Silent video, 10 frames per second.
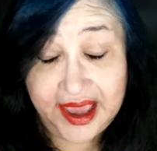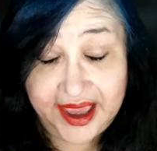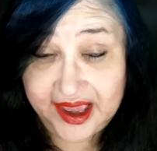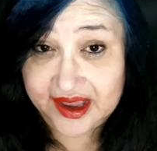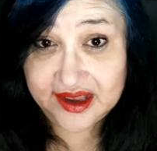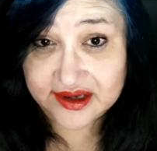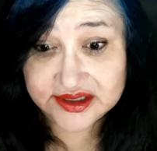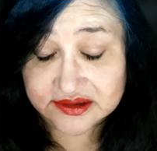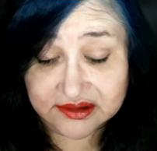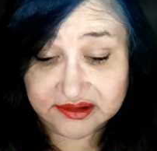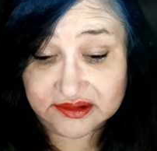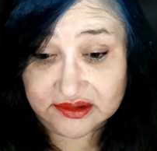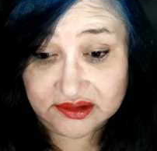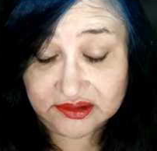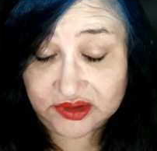and
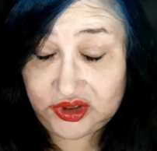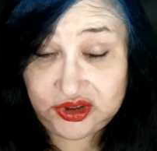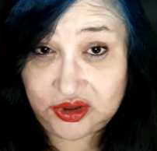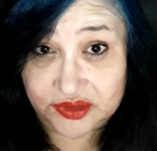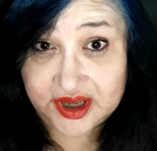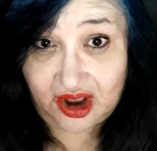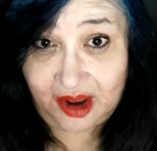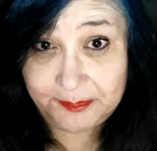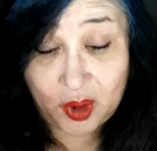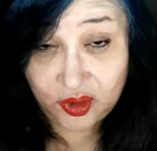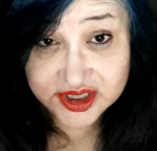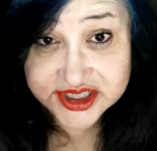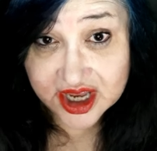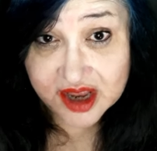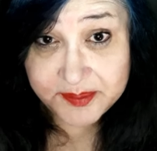you know, the cop pulls
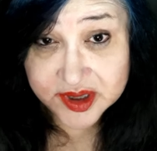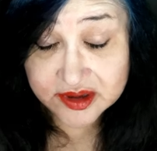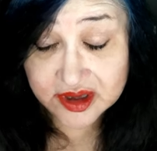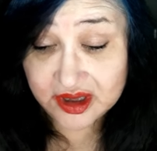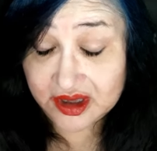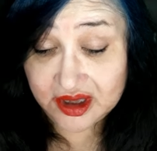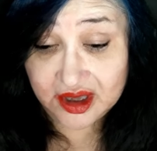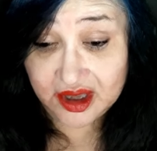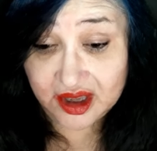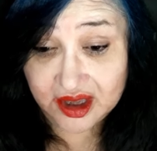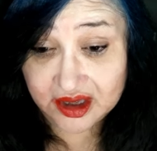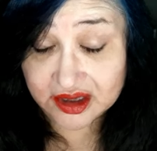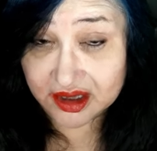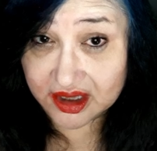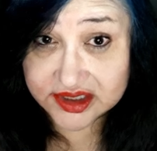up,
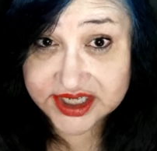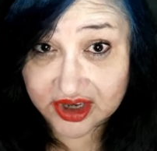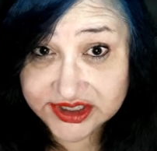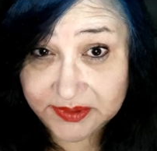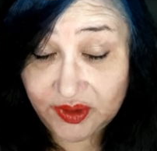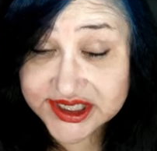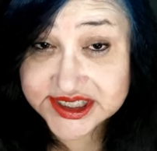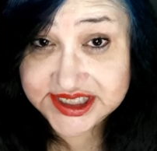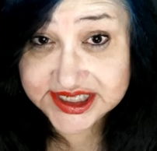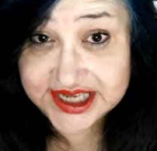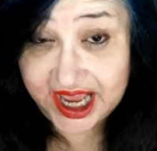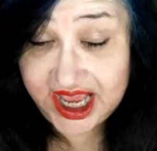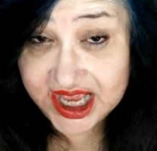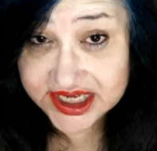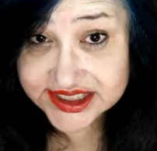tells him he wants to see his
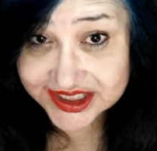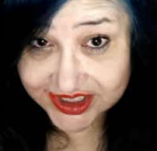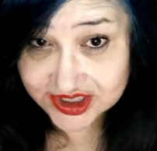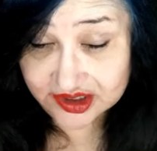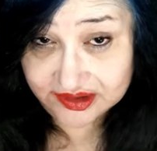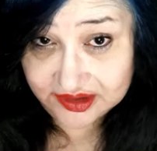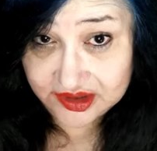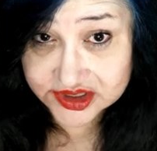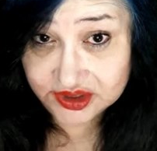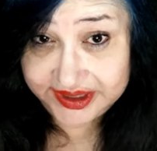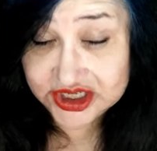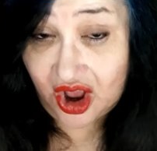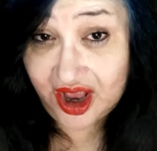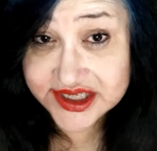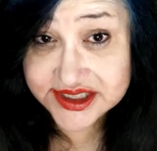hands, so he
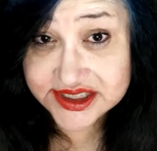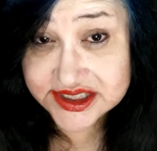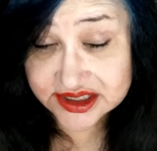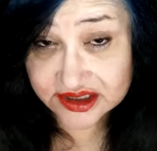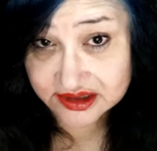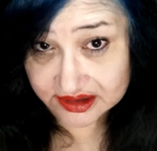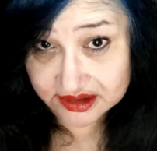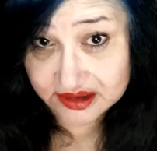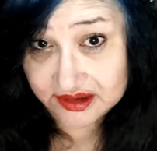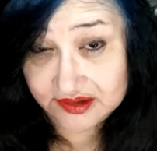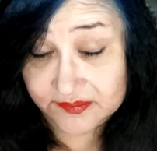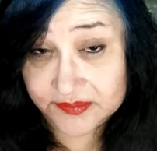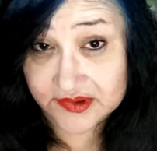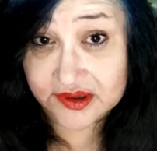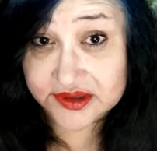tosses
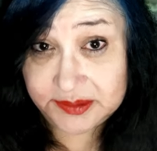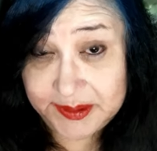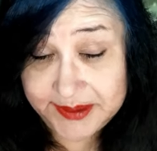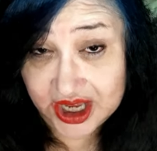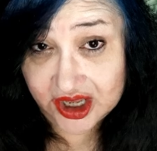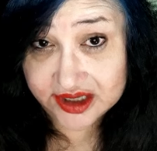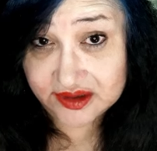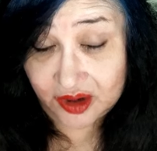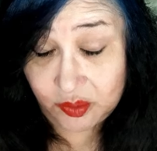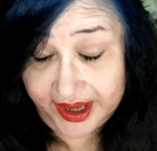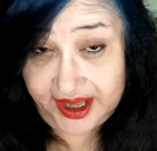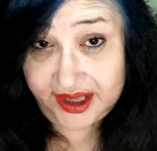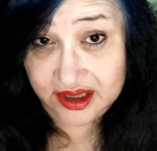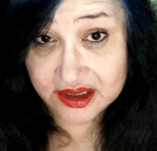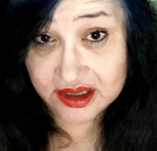the BB gun away,